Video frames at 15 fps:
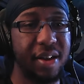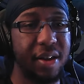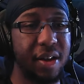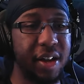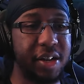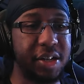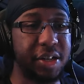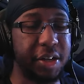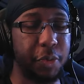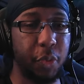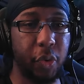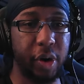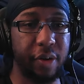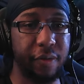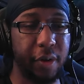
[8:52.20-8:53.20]
It's
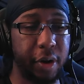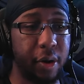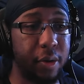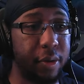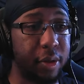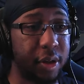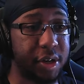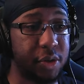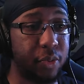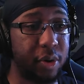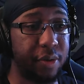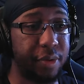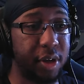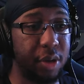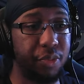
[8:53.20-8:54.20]
one of, you know, it's one
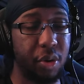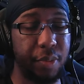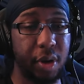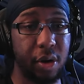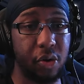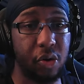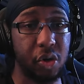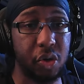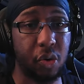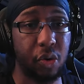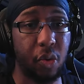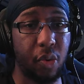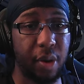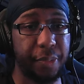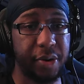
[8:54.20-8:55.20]
of the premier zoner
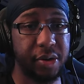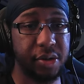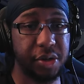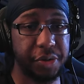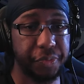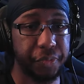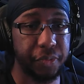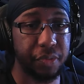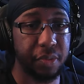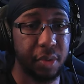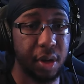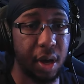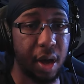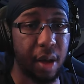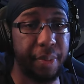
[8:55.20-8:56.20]
weapons.
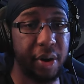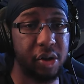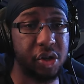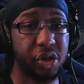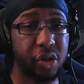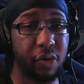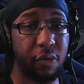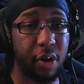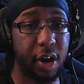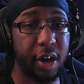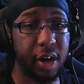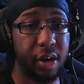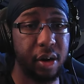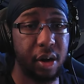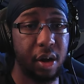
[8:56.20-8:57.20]
Pierces
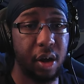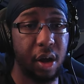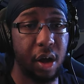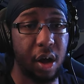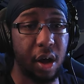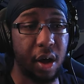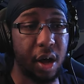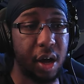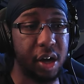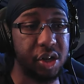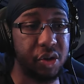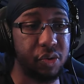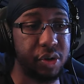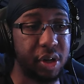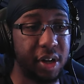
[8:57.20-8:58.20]
terrain,
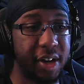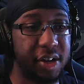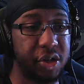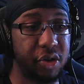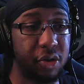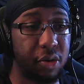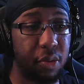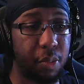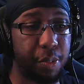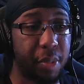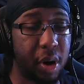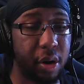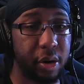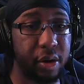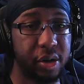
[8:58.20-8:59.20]
shoots laser,
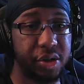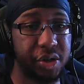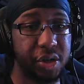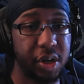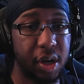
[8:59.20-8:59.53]
marks,